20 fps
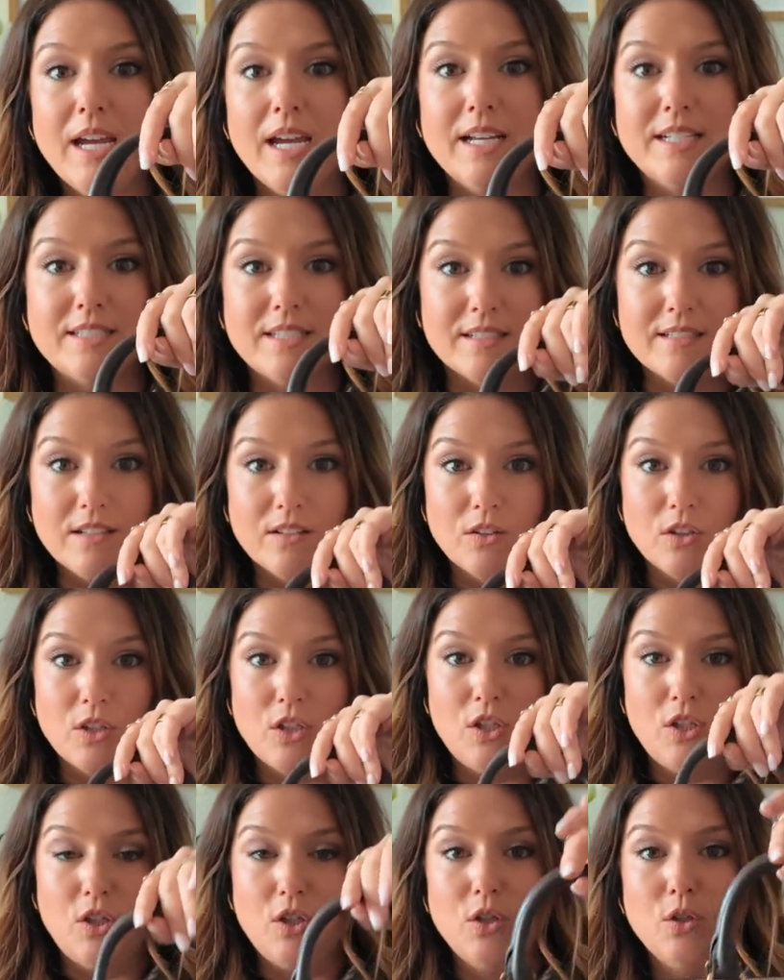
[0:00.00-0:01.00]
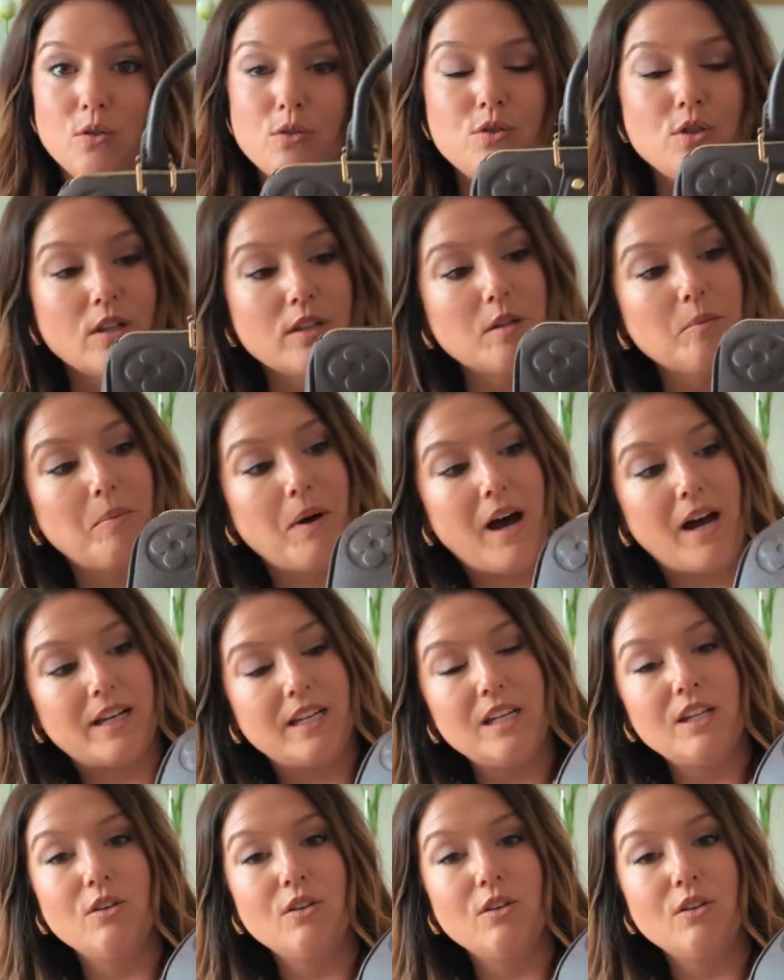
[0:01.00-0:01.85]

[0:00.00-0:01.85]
it doesn't look huge on the body,